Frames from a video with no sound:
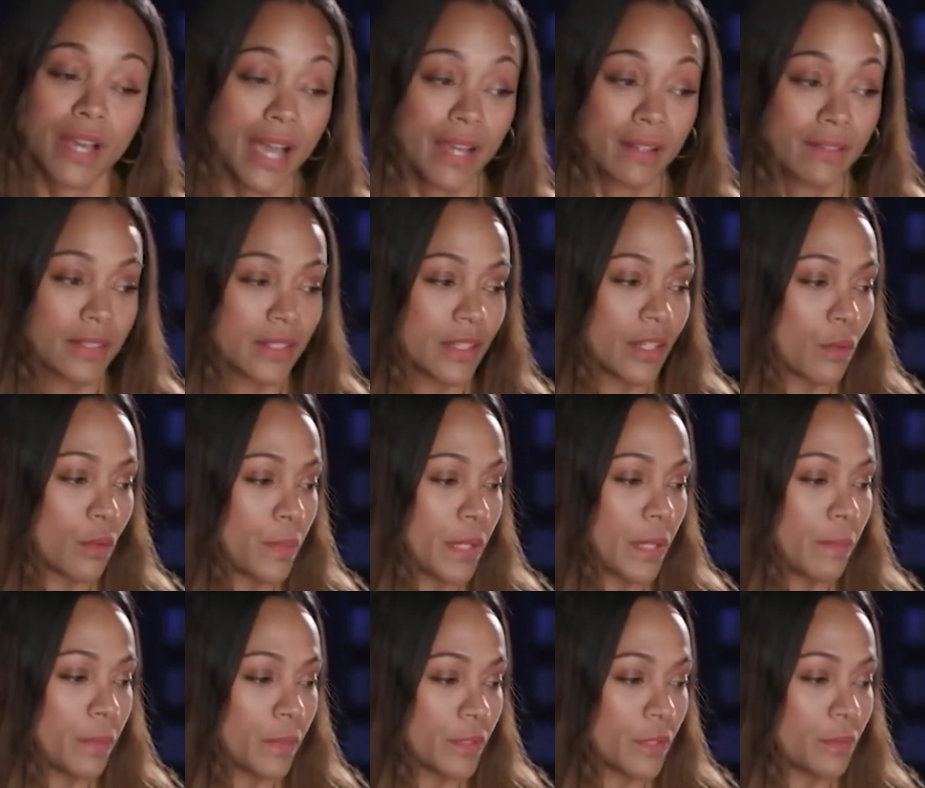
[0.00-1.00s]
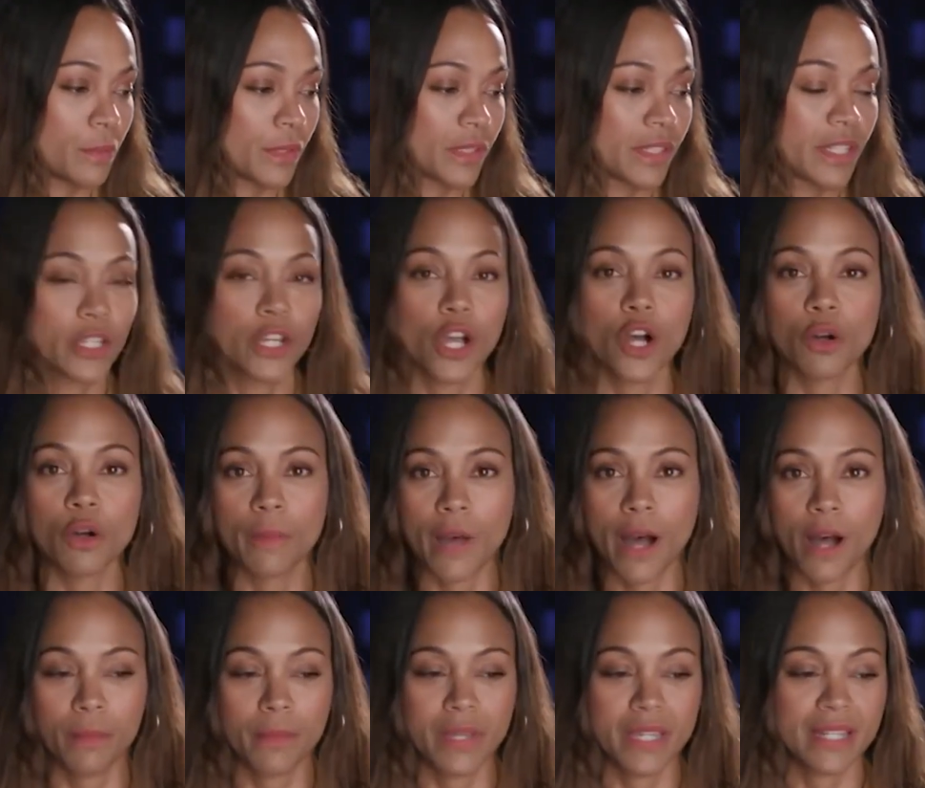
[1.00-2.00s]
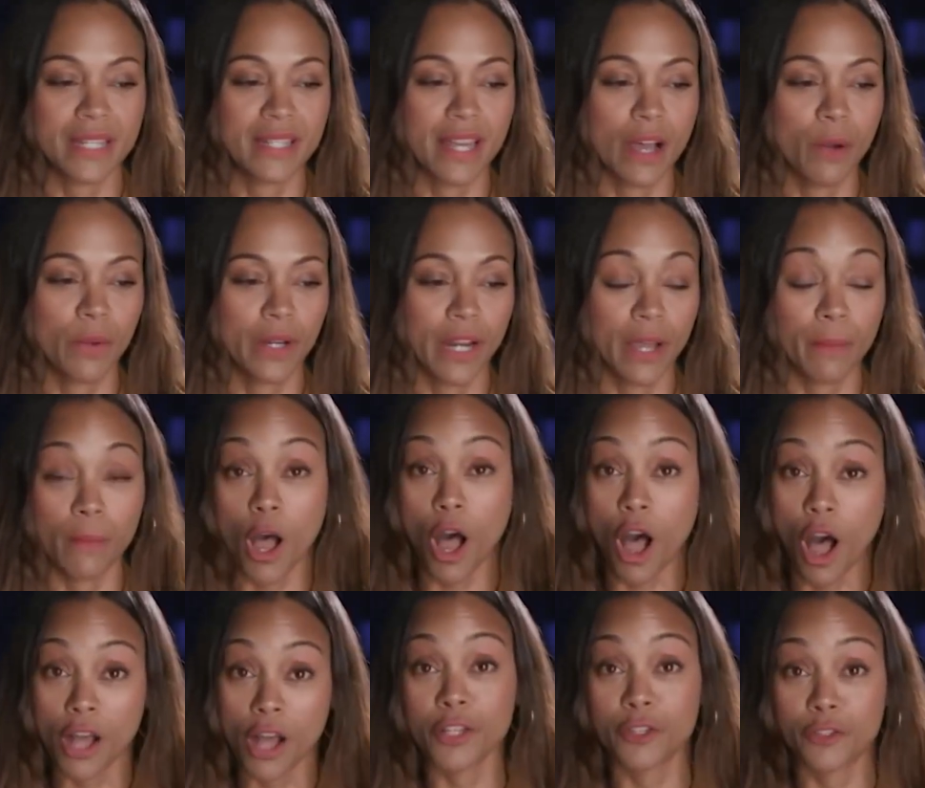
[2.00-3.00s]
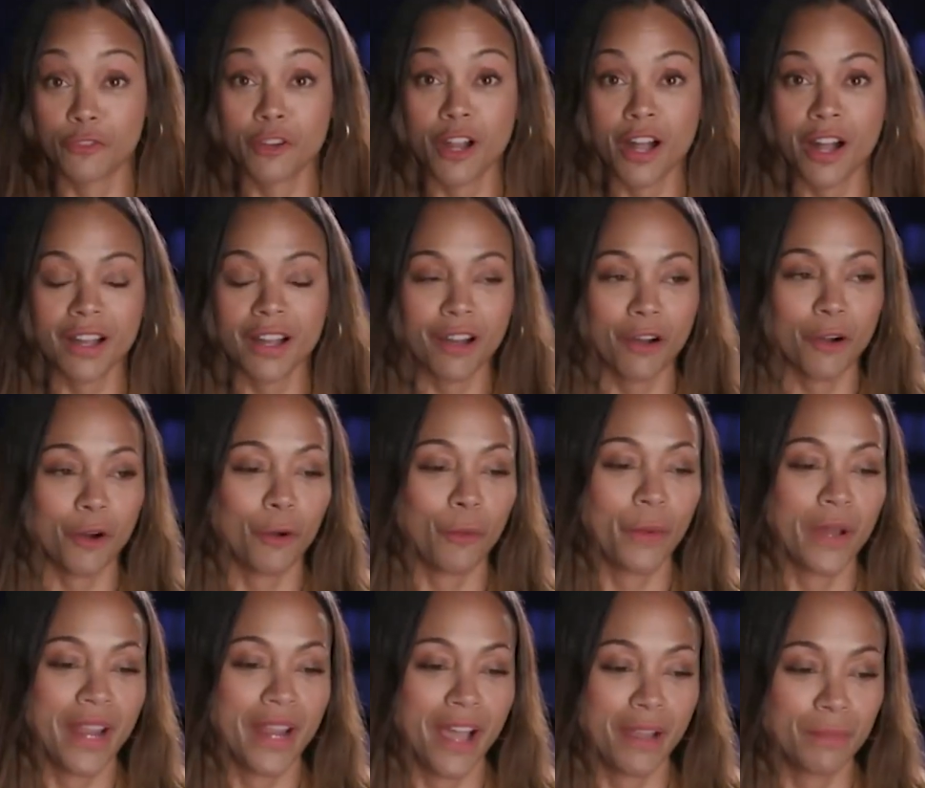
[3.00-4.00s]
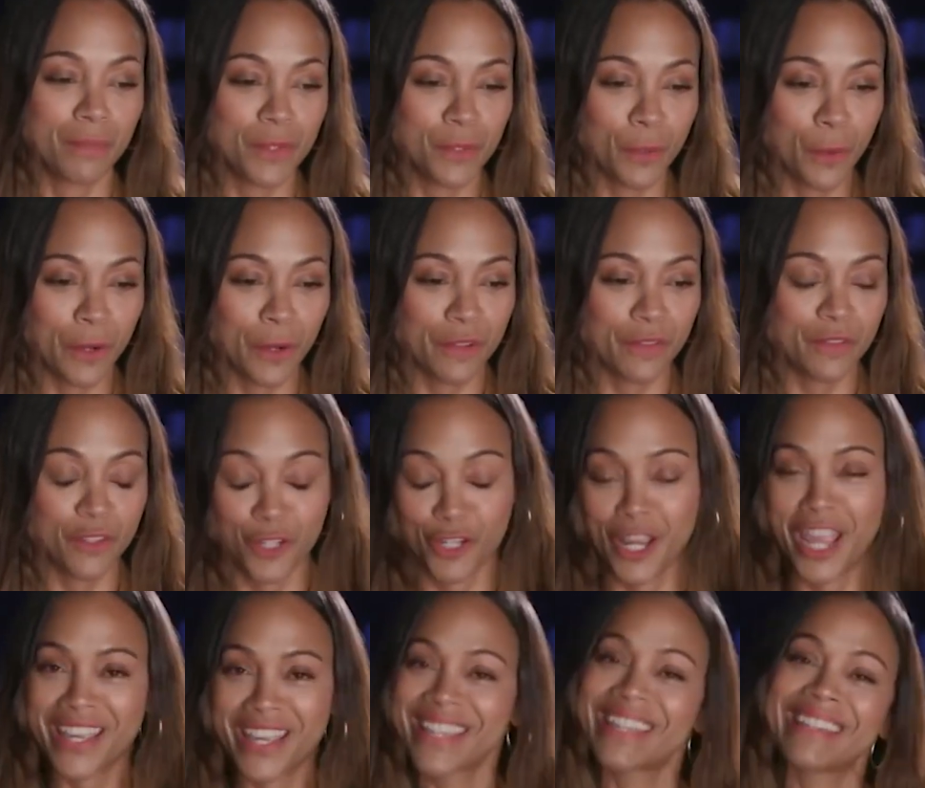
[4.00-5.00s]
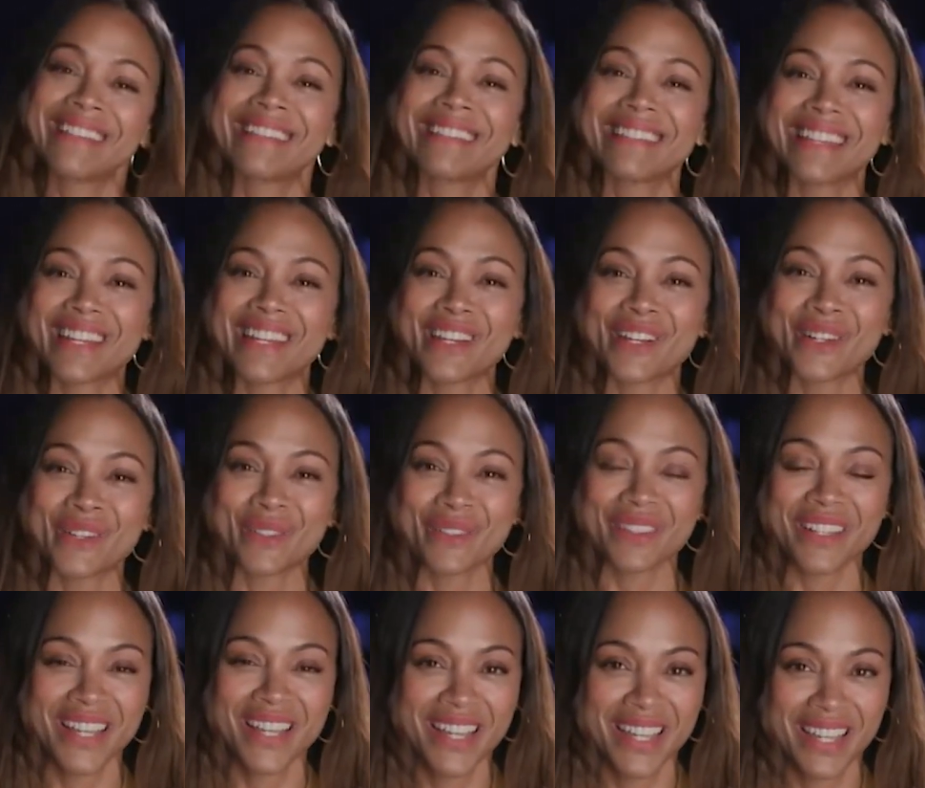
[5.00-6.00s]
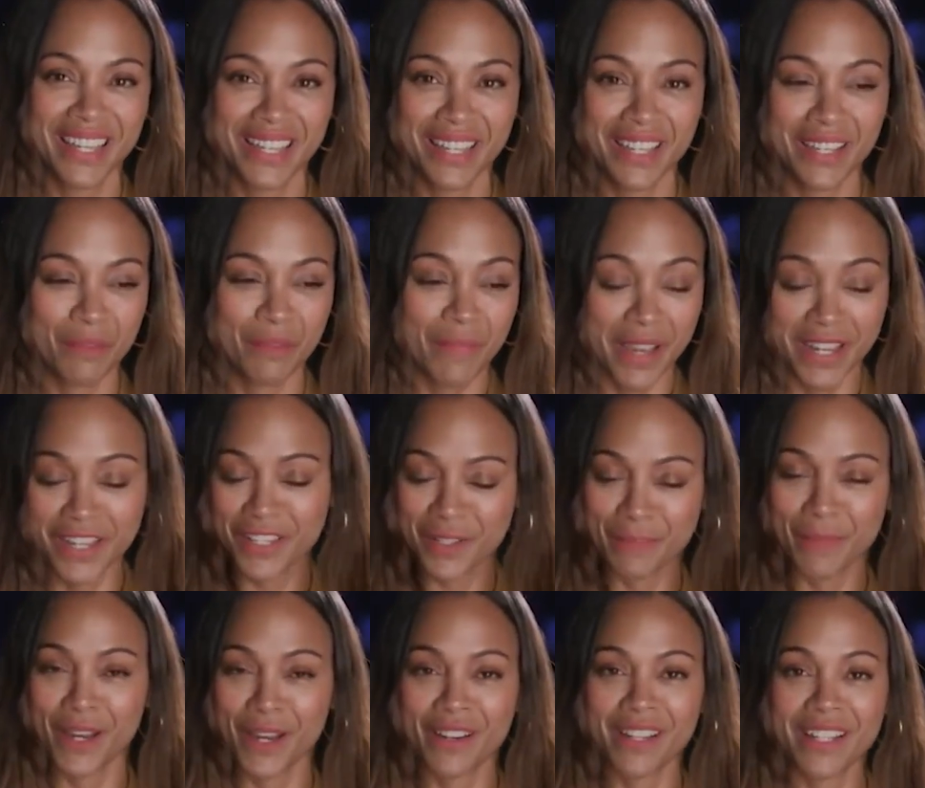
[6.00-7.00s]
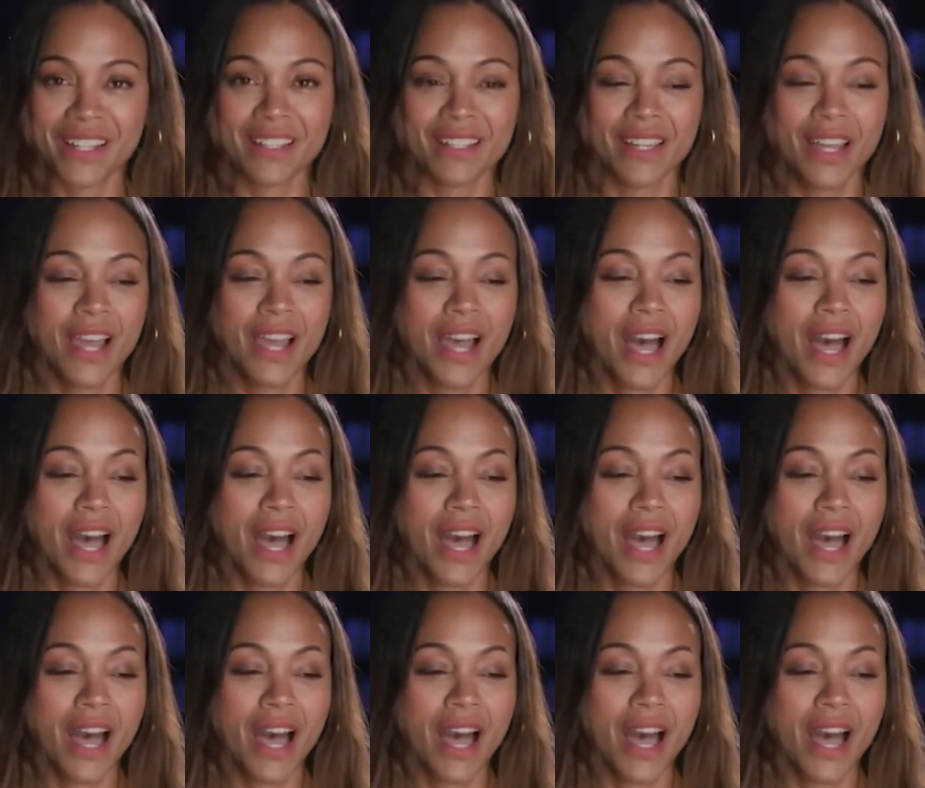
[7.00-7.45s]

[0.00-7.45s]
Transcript: I, you know, people don't really know about me is that when I'm awestruck or when I'm sort of shaken, you know, in, in my spirit,